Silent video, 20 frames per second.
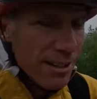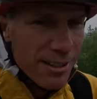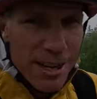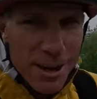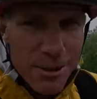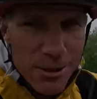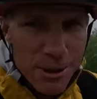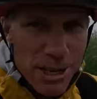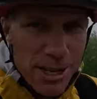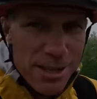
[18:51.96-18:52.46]

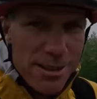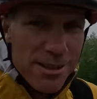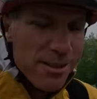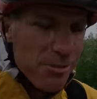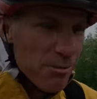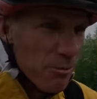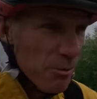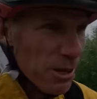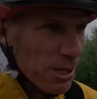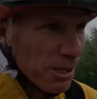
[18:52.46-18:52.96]
Now we're getting
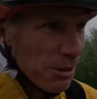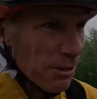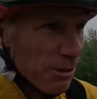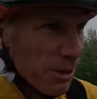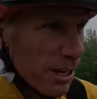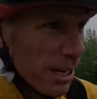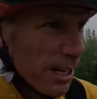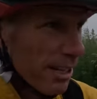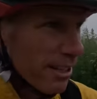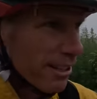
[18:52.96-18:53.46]
some real
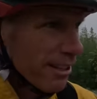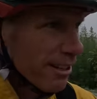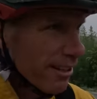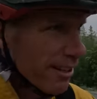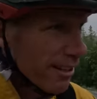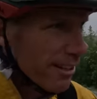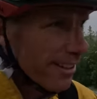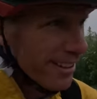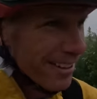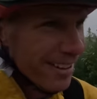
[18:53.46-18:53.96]
rain.
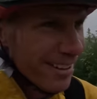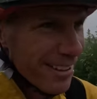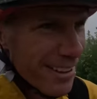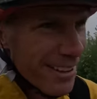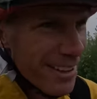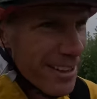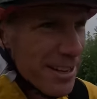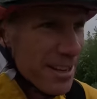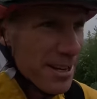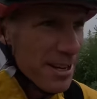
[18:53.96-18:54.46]

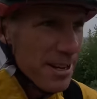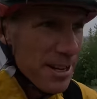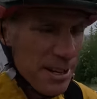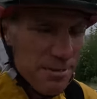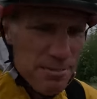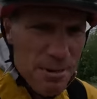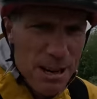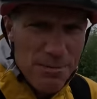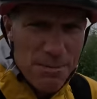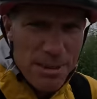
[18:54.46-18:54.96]

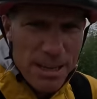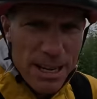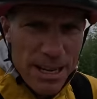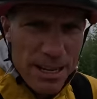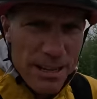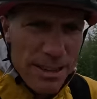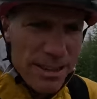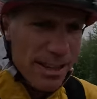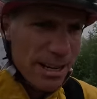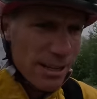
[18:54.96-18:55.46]
Makes me
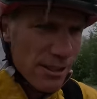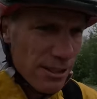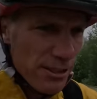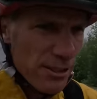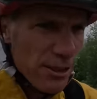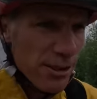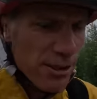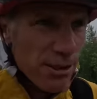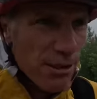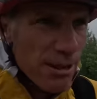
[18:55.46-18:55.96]
kind of think I
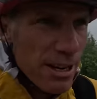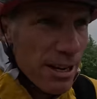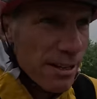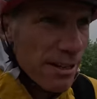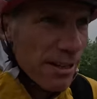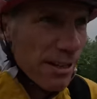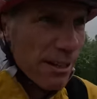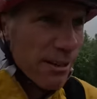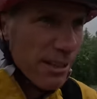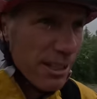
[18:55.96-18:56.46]
should turn
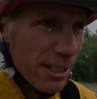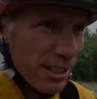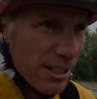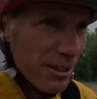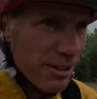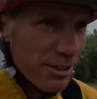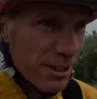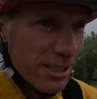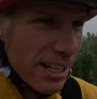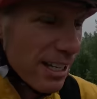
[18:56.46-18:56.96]
around and go get a
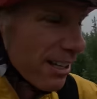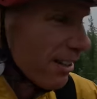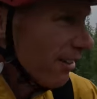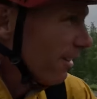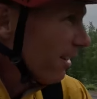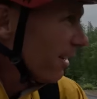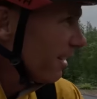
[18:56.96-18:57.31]
hotel.